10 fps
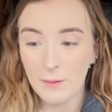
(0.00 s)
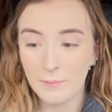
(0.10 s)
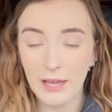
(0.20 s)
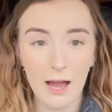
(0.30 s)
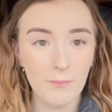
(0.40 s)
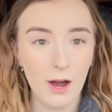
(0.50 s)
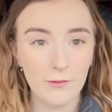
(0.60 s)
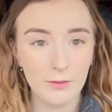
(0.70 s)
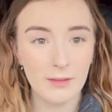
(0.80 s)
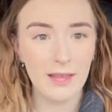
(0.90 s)
But yeah, apart
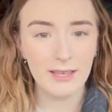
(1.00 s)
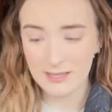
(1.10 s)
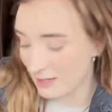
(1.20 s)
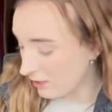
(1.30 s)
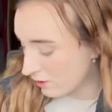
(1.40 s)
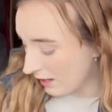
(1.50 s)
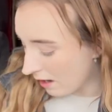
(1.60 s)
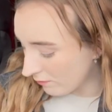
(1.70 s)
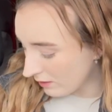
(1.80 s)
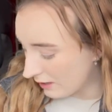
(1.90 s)
from that, that's literally
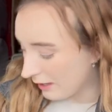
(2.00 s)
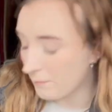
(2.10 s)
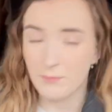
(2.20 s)
everything.